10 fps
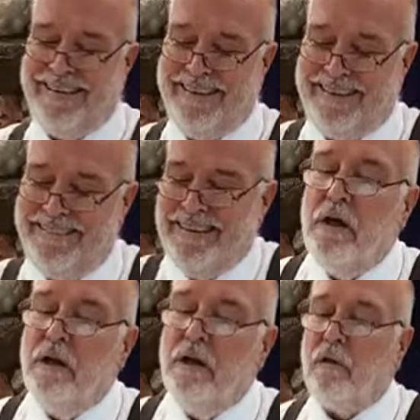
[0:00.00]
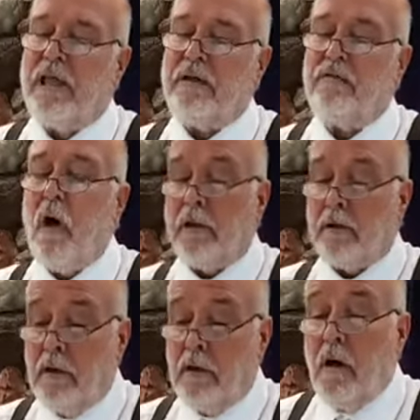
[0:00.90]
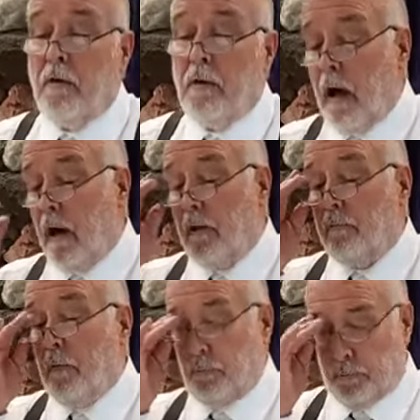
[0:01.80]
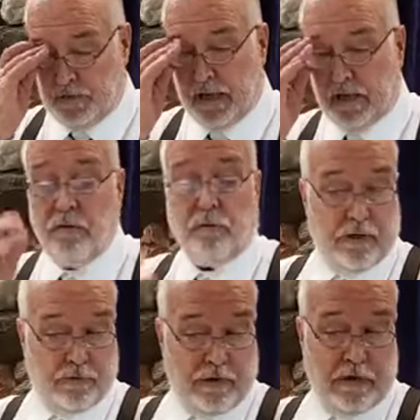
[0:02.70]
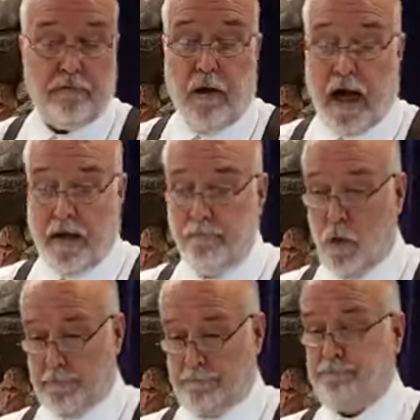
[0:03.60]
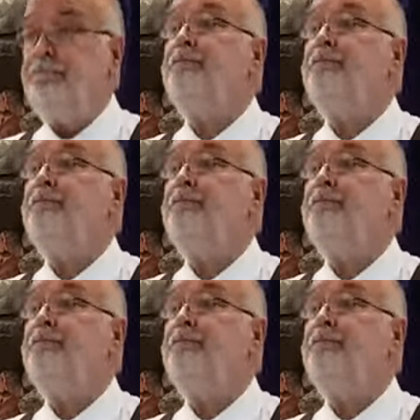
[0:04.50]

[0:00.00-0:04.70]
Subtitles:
Okay? So let's start. 2 Corinthians 5:1.